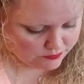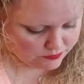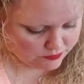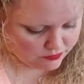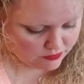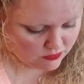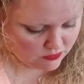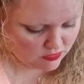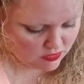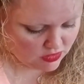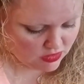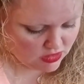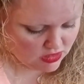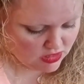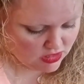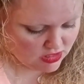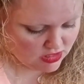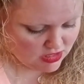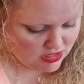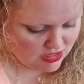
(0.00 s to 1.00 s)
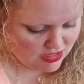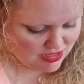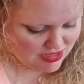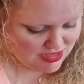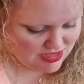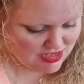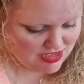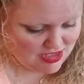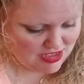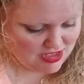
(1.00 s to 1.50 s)

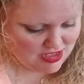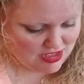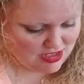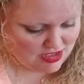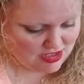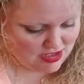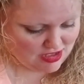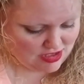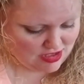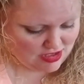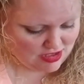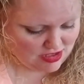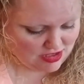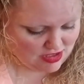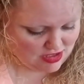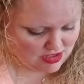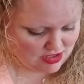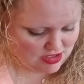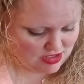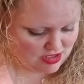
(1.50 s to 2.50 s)
(silence)